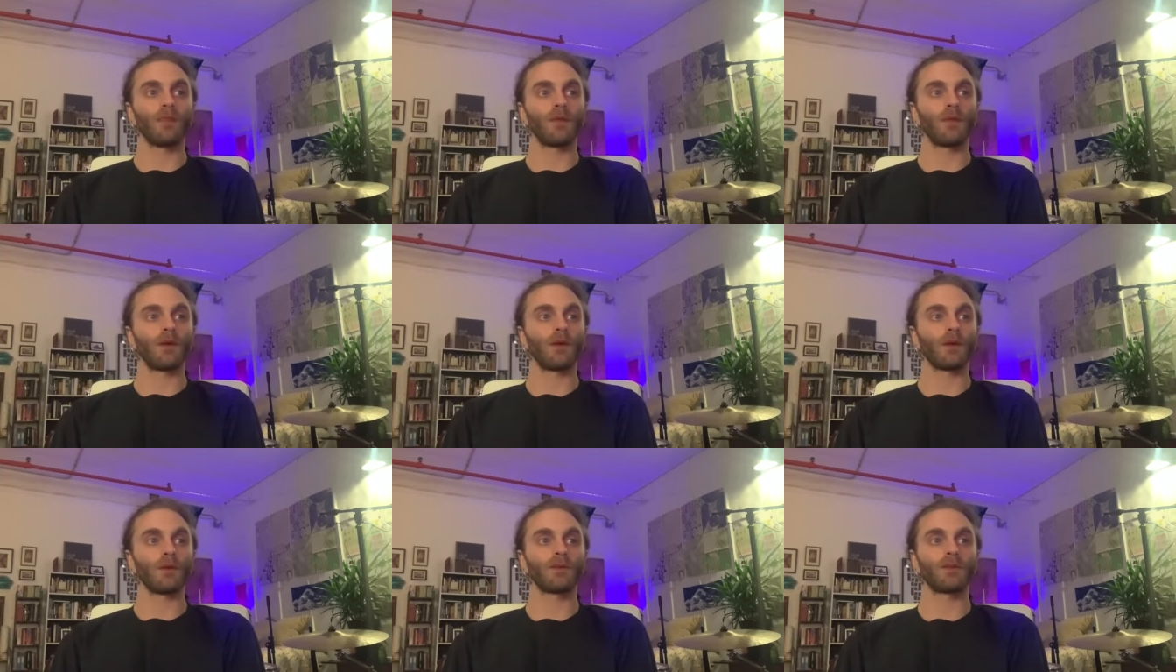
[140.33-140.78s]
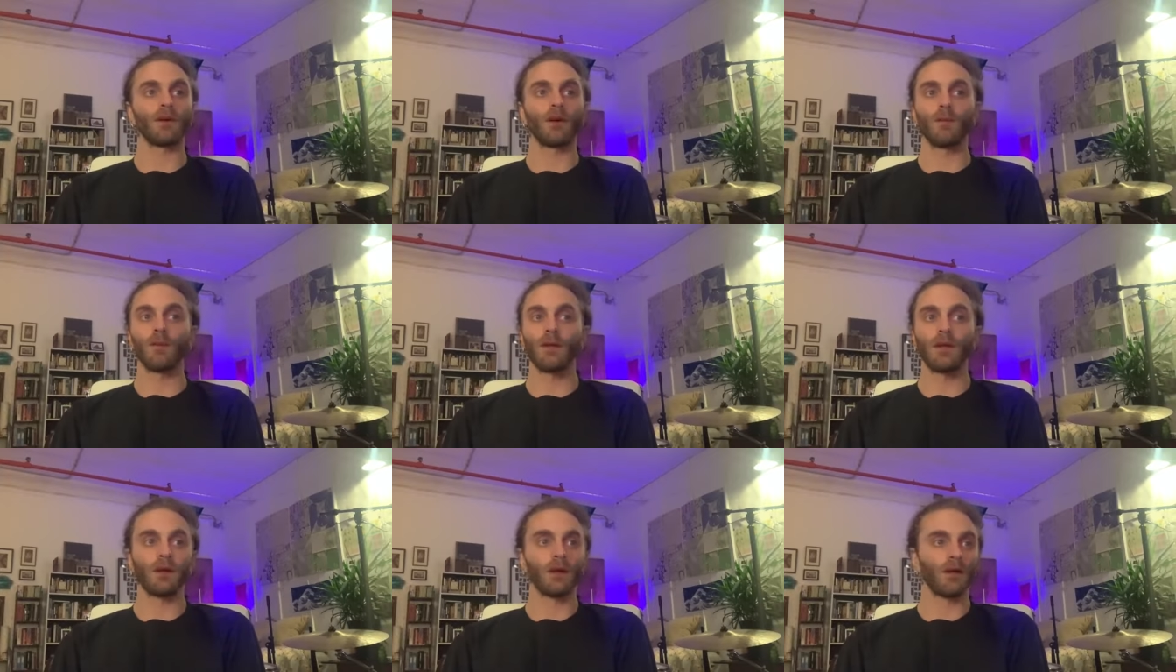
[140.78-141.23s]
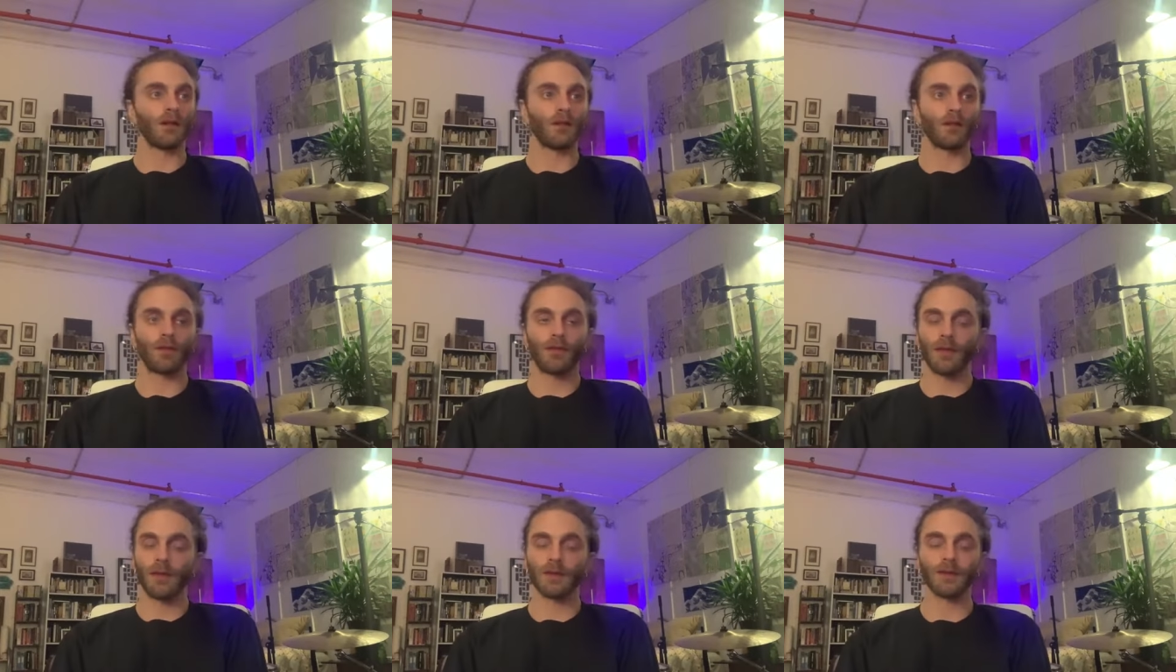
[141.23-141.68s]
There are so many
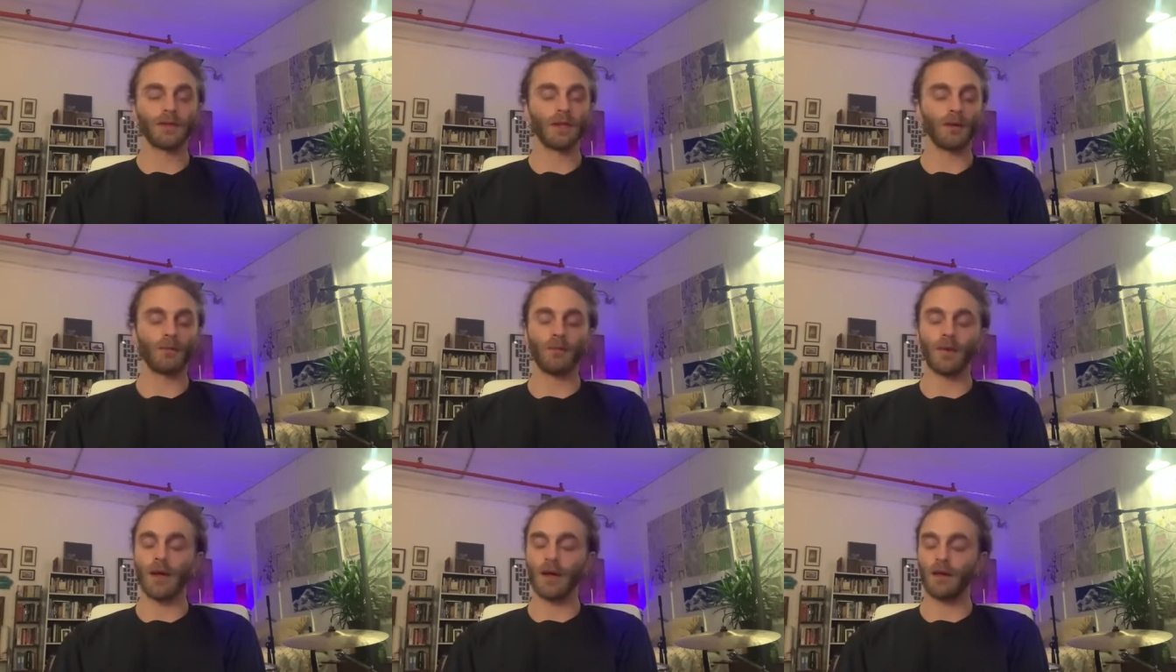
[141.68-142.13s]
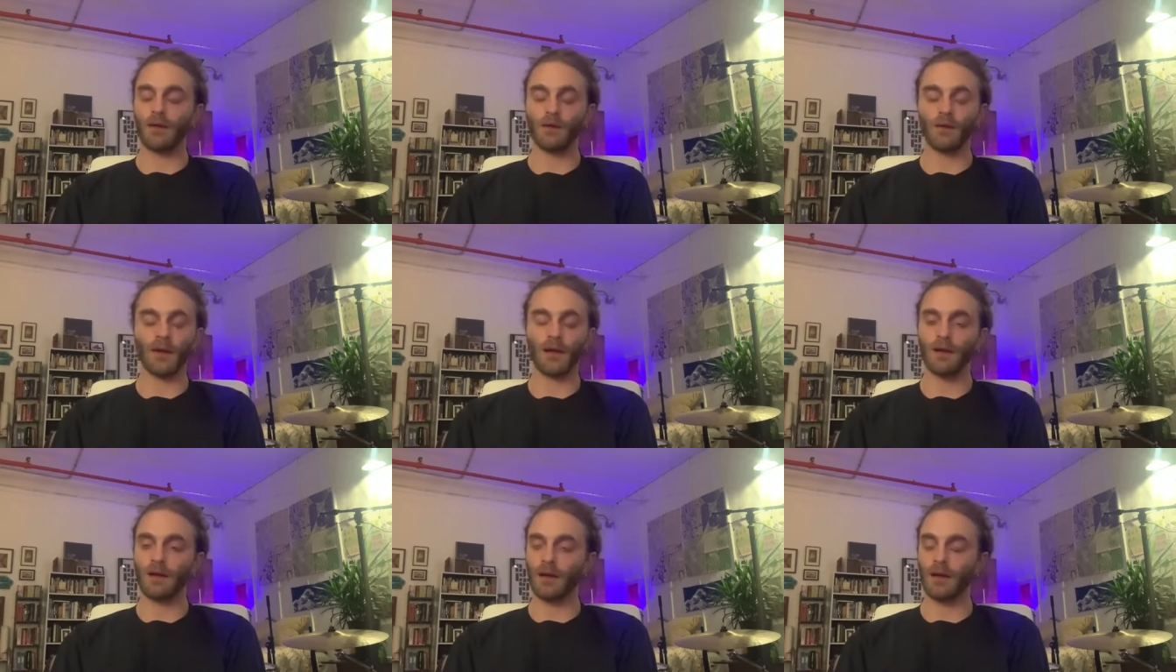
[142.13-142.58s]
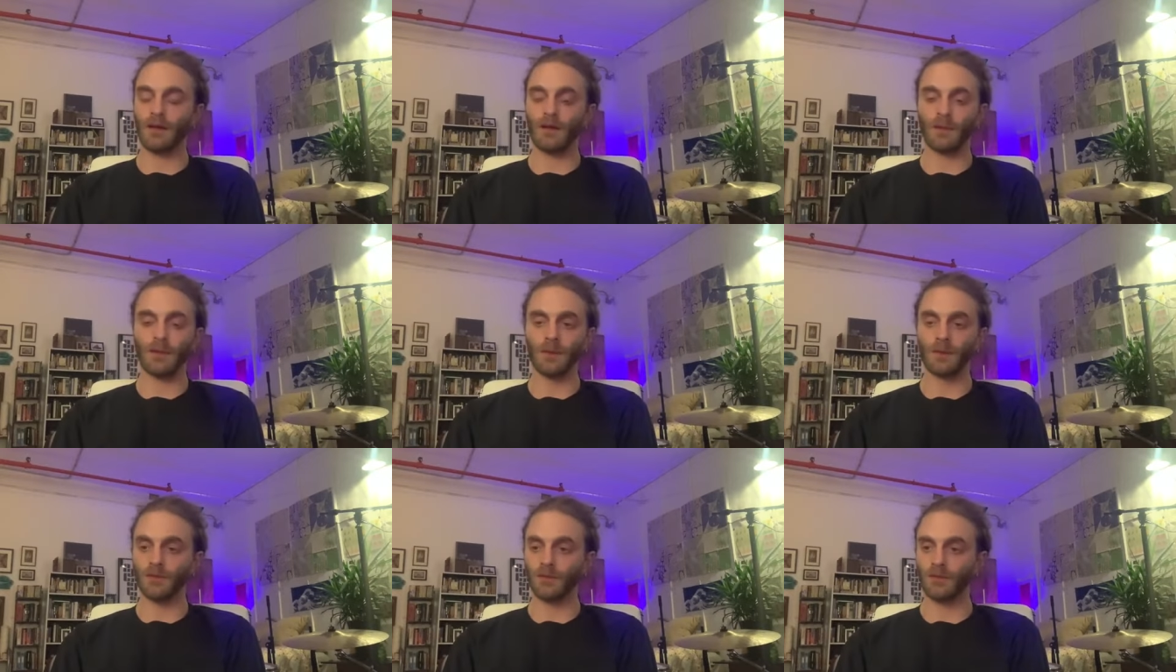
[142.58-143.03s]
other things that matter right now
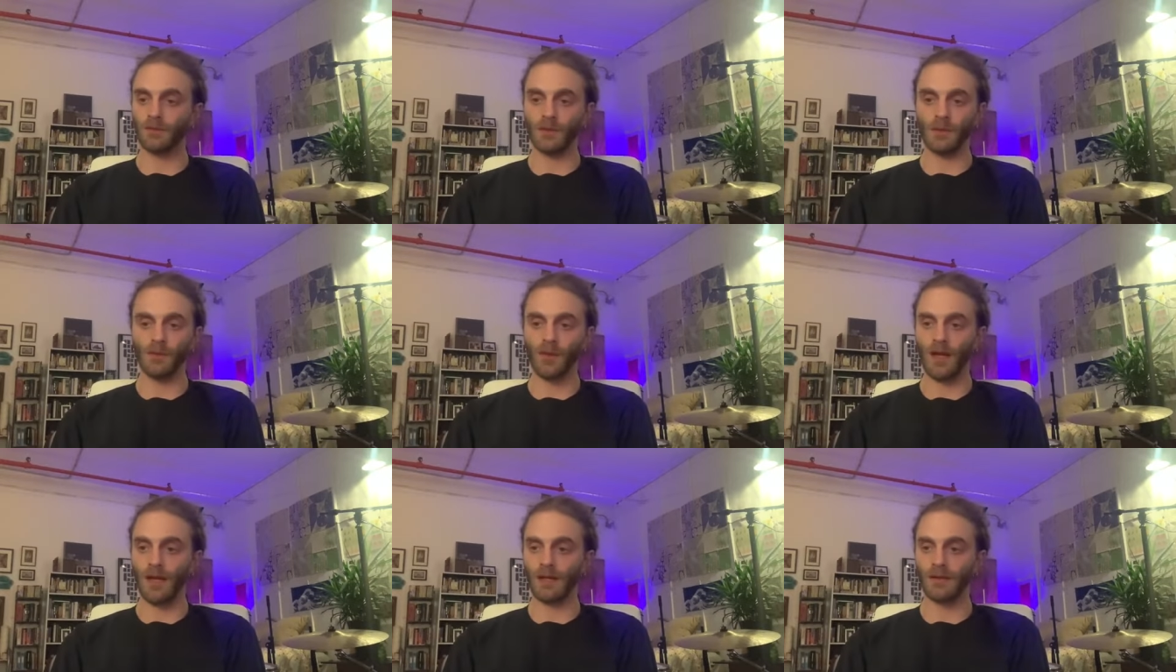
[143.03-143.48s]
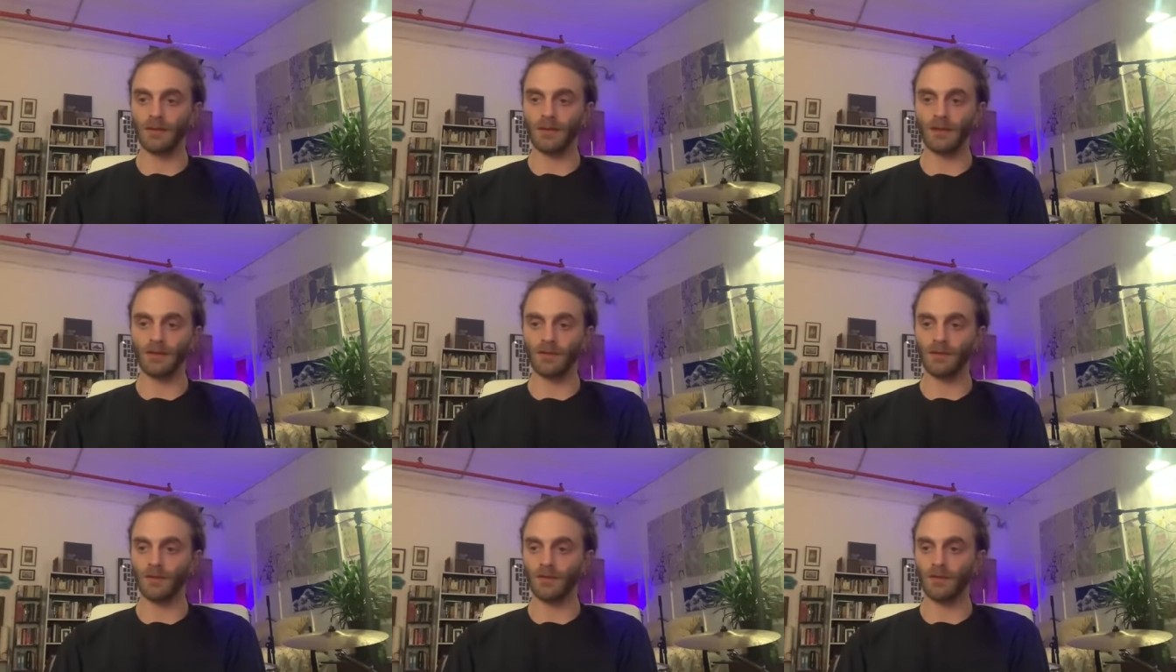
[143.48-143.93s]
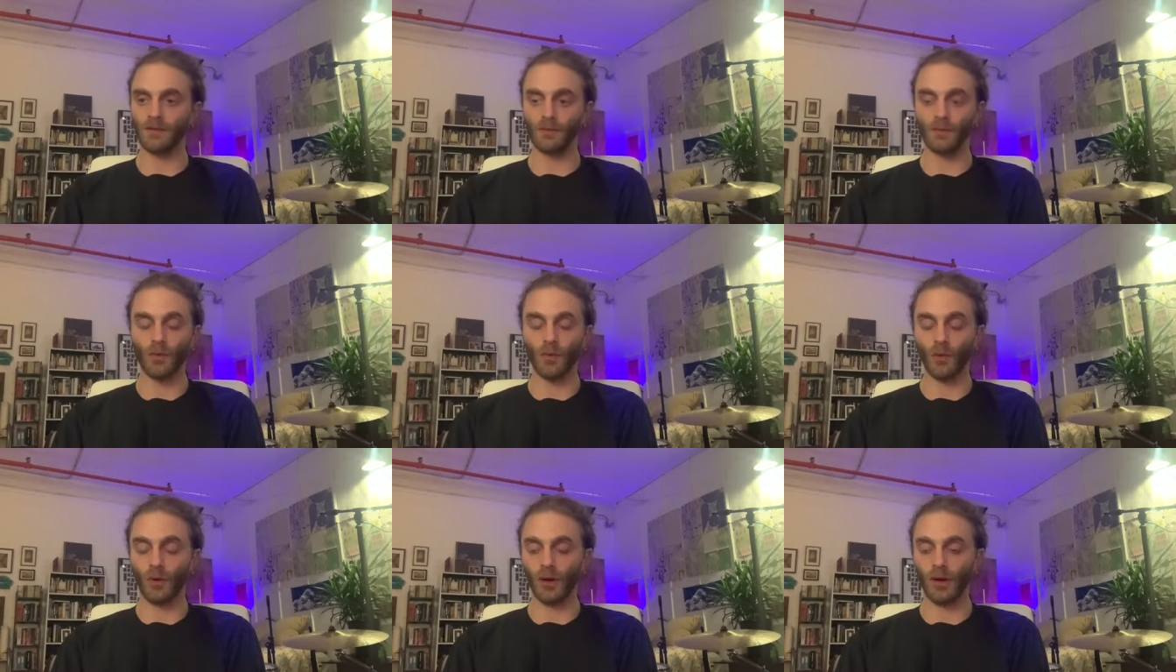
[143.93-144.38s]
that people should be paying attention to
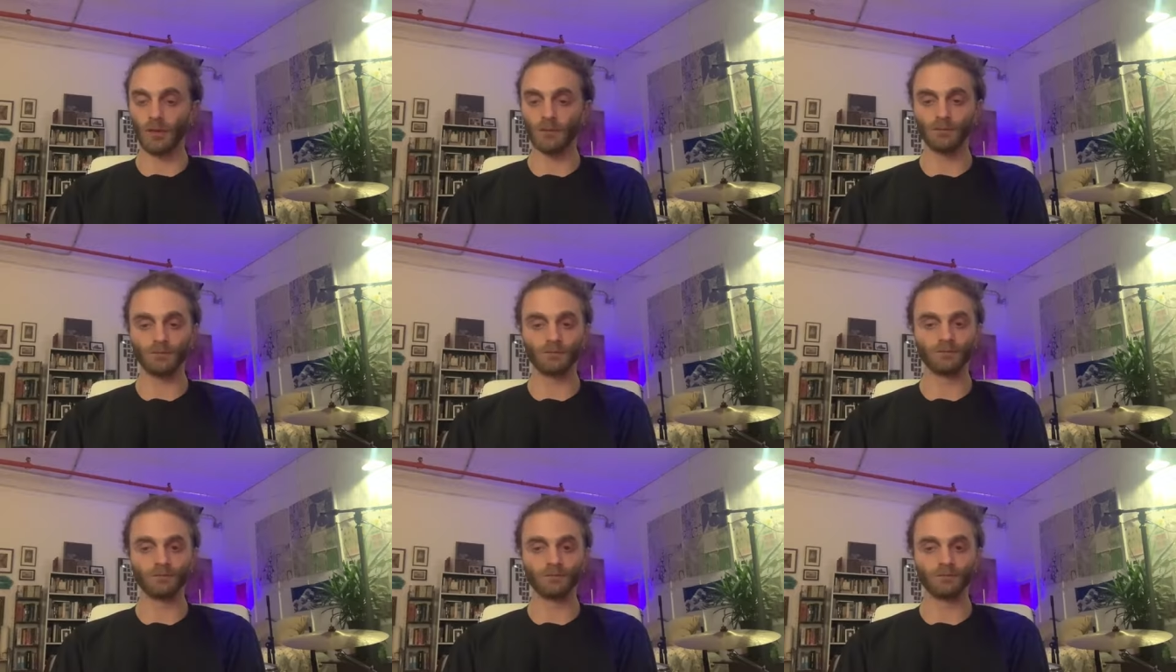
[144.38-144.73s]
more.